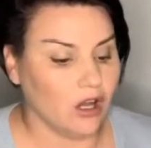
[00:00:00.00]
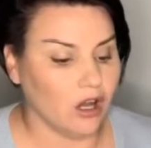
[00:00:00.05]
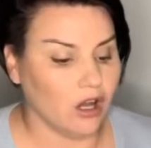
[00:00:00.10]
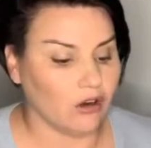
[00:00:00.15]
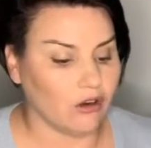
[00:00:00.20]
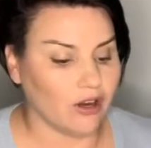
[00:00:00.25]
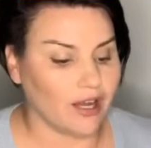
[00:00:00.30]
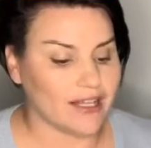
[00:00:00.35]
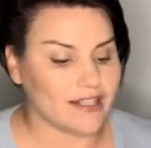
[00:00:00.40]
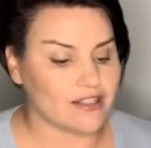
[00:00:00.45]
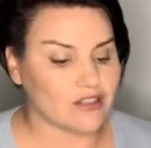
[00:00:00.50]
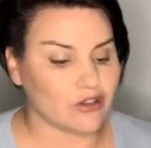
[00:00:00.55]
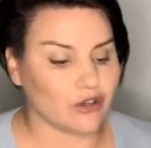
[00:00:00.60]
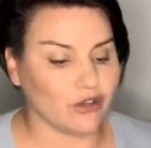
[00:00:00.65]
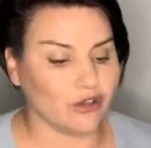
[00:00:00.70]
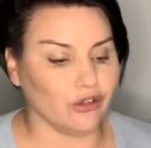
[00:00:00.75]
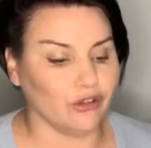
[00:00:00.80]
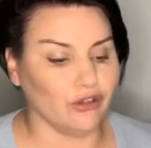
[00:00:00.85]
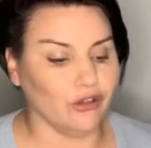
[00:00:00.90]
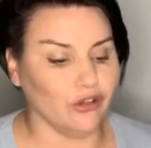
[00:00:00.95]
All right,
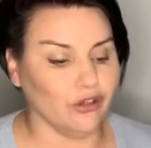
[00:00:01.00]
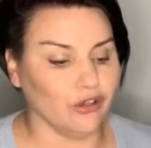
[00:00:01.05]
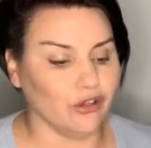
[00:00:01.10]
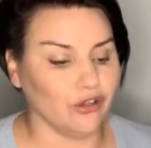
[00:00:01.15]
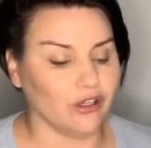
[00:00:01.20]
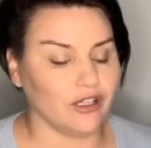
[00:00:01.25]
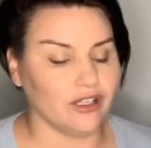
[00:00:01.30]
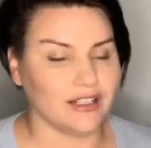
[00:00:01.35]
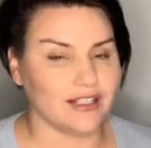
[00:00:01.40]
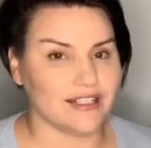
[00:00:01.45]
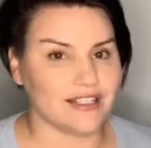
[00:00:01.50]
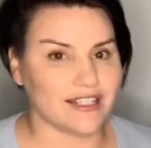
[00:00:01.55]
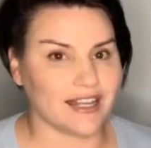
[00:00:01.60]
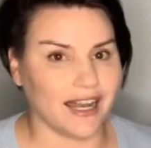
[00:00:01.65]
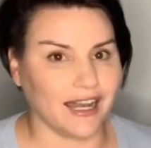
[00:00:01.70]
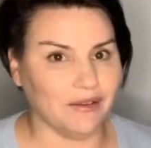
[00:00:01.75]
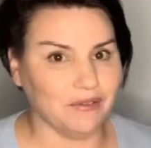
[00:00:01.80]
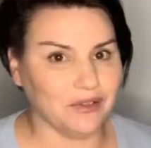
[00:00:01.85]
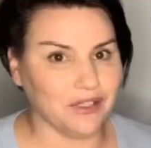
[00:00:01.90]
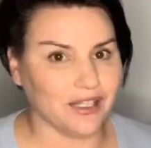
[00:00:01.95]
so
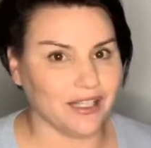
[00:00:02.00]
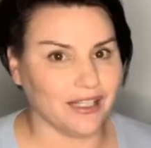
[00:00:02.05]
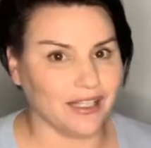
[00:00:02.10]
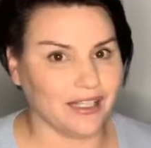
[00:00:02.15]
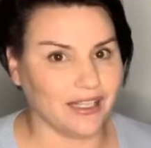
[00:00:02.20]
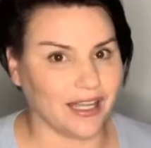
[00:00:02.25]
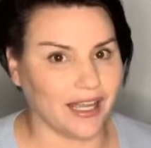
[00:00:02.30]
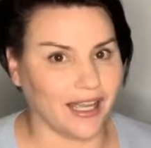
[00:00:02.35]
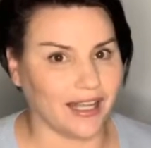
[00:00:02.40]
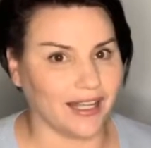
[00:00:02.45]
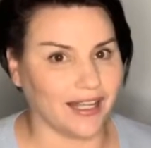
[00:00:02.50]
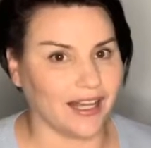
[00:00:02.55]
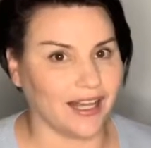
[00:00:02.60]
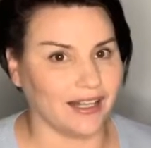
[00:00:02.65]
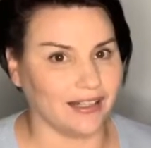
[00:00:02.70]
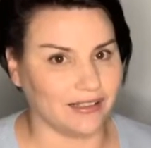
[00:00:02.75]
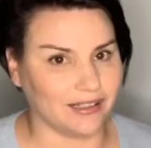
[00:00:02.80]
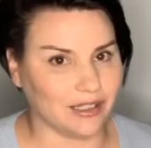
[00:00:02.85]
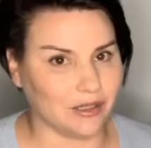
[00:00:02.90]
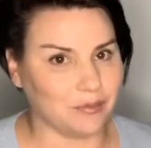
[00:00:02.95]
today I'm gonna get
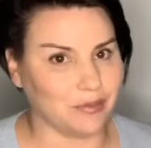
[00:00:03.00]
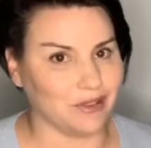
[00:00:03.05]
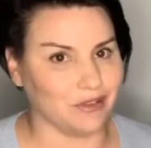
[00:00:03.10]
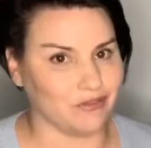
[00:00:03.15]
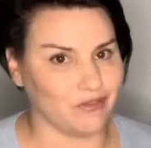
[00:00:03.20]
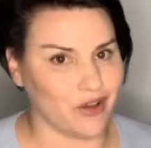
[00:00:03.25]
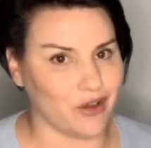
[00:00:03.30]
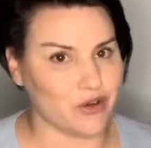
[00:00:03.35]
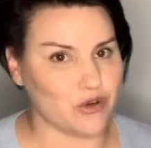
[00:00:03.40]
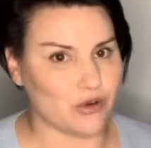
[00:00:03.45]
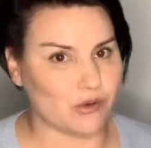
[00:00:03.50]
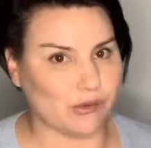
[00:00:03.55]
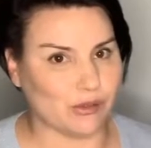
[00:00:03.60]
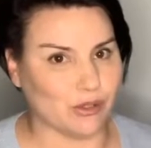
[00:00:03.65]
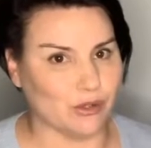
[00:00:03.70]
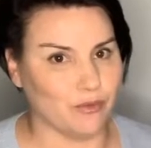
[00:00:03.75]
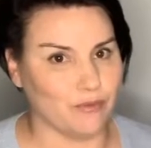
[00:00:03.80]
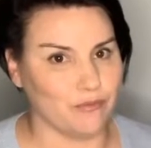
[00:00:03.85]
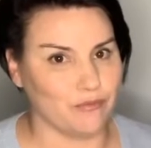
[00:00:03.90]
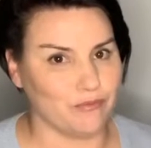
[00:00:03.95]
a little bit
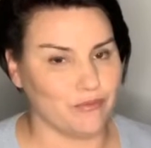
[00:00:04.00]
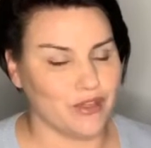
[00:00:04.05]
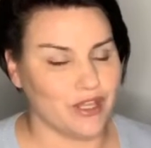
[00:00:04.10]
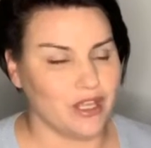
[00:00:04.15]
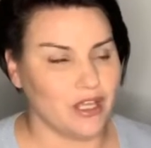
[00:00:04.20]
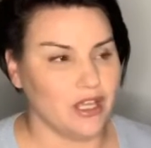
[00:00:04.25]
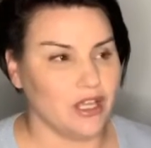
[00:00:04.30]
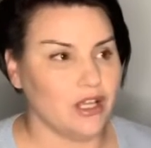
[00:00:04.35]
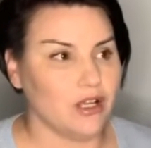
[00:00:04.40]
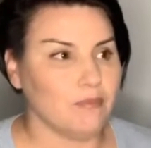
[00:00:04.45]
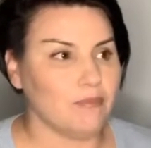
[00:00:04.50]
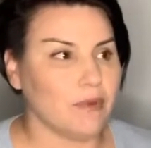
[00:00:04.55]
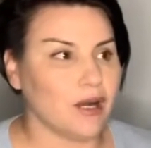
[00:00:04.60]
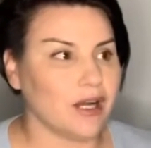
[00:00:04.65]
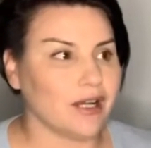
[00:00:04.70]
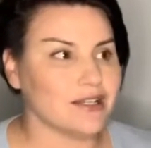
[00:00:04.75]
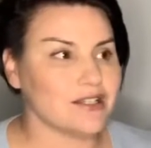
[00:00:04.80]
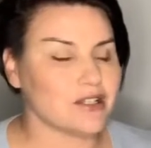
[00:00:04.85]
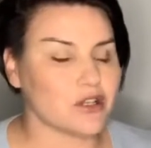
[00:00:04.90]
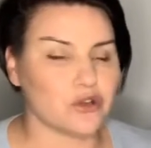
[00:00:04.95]
vulnerable.
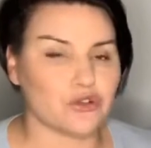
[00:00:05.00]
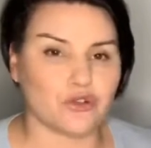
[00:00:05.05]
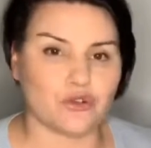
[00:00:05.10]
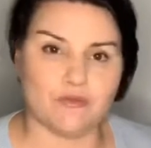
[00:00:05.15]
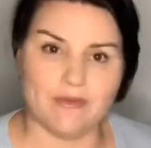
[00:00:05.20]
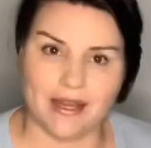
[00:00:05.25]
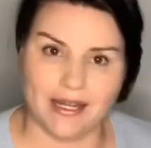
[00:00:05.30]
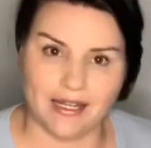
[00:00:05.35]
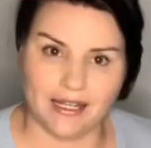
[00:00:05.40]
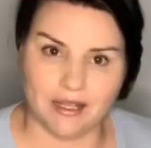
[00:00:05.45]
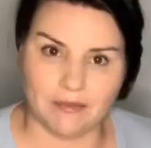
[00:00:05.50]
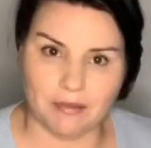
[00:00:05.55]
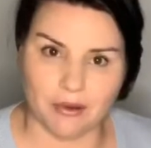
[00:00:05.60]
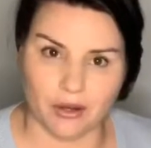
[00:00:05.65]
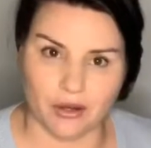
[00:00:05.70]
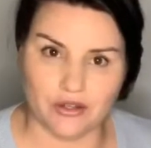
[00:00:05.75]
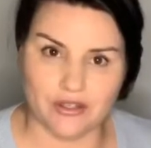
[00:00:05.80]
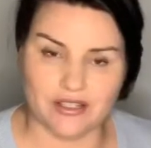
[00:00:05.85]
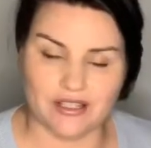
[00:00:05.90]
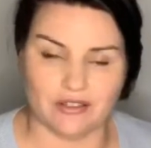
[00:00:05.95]
My social media
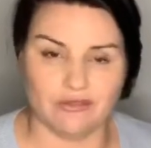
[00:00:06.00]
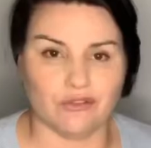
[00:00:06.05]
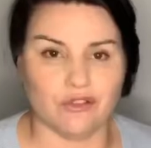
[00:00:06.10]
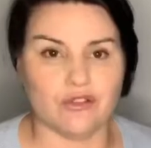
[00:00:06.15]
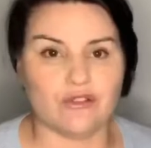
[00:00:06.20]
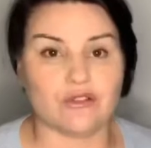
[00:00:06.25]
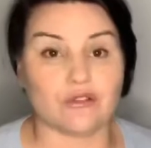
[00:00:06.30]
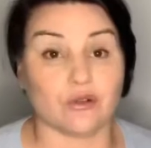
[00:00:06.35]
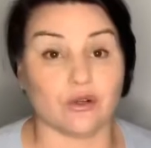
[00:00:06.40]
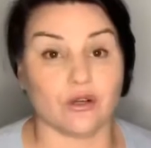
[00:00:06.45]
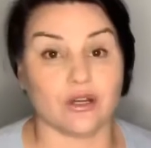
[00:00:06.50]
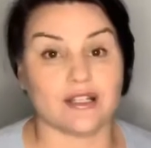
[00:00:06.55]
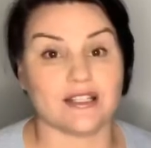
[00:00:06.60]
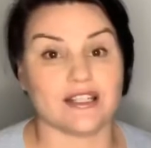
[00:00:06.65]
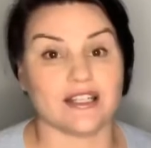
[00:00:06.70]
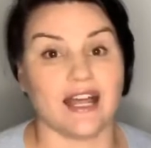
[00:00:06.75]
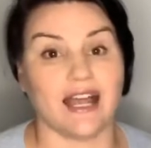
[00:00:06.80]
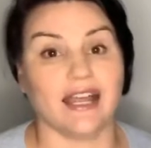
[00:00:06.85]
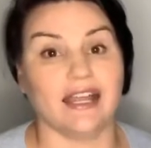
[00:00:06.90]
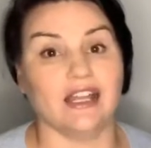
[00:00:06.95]
post, if you saw it
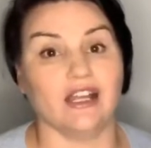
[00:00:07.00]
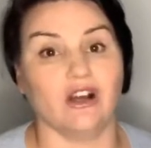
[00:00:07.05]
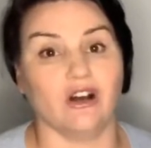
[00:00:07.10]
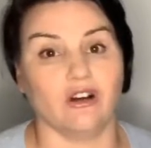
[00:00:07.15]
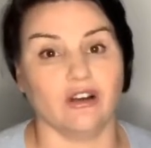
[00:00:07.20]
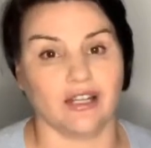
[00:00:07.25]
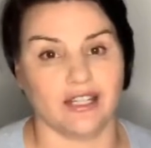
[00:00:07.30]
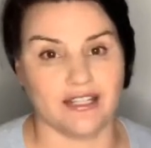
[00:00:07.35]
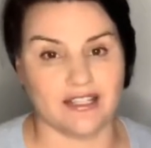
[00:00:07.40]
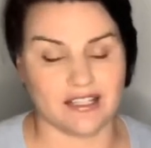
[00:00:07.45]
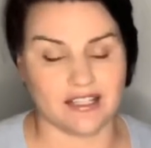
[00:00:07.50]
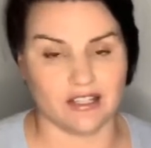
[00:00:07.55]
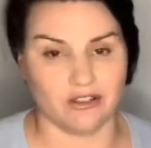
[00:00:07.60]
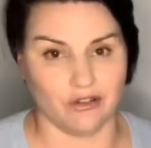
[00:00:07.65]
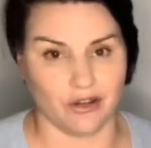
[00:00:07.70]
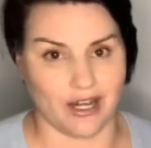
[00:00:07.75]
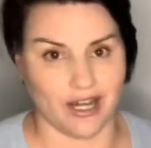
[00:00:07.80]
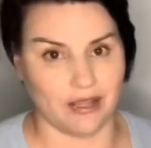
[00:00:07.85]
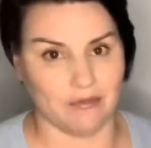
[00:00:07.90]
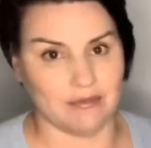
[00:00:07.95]
today on
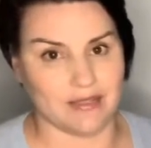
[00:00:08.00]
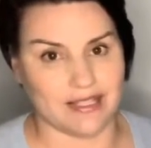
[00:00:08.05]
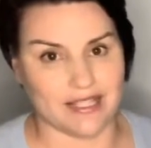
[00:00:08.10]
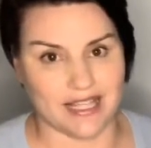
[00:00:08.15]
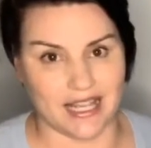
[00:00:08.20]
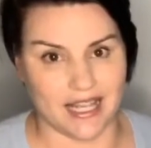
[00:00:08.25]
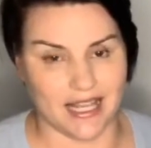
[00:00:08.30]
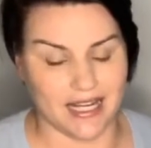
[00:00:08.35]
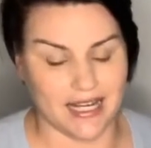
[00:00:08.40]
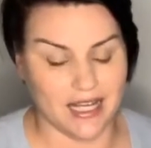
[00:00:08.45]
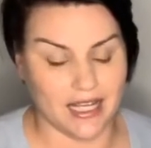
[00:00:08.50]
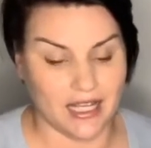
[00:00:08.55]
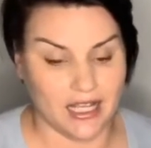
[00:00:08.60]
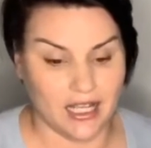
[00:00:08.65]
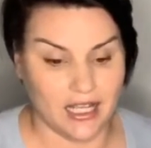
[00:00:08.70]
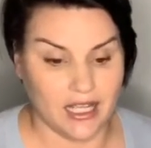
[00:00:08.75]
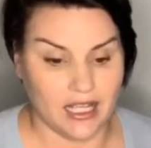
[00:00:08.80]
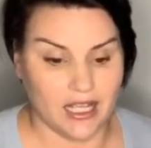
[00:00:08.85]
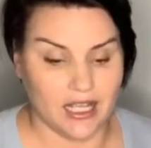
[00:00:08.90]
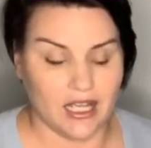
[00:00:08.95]
Instagram, said,
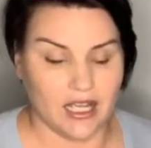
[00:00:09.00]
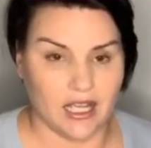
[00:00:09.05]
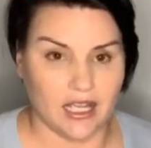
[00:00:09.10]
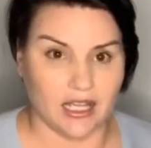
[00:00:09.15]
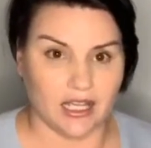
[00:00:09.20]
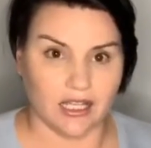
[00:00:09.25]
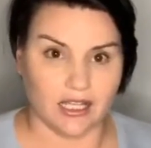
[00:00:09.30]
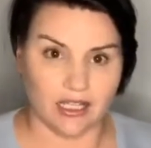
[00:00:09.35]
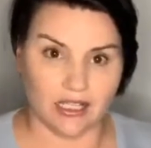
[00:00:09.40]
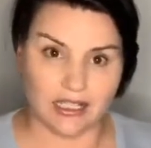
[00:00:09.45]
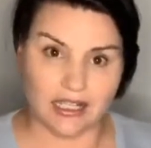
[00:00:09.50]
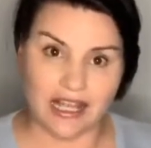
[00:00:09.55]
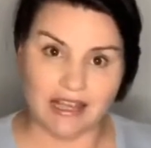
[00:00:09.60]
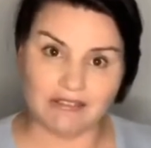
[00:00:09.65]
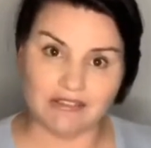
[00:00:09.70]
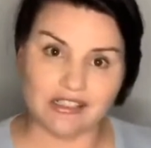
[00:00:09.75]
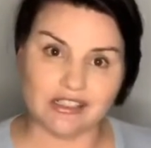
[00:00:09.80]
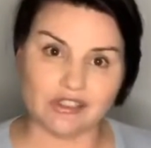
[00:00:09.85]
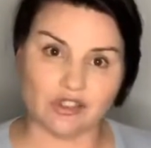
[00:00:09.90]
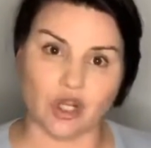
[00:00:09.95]

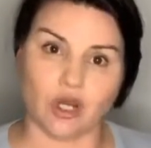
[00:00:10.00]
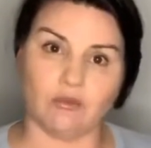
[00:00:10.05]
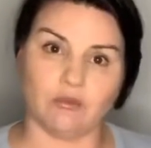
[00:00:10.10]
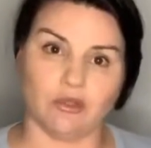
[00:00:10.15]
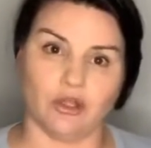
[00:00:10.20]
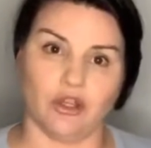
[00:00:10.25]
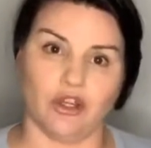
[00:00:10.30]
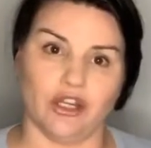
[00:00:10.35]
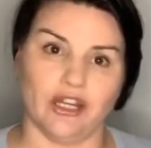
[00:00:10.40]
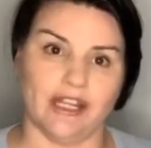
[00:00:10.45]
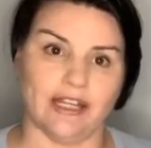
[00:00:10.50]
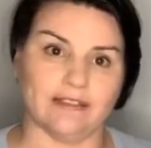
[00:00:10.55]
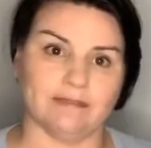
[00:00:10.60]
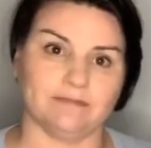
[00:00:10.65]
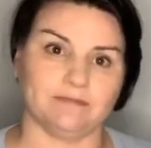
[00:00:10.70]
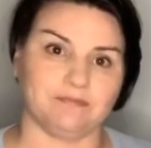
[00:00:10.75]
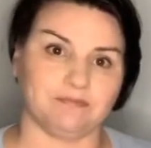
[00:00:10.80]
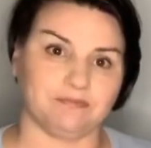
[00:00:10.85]
never stop learning.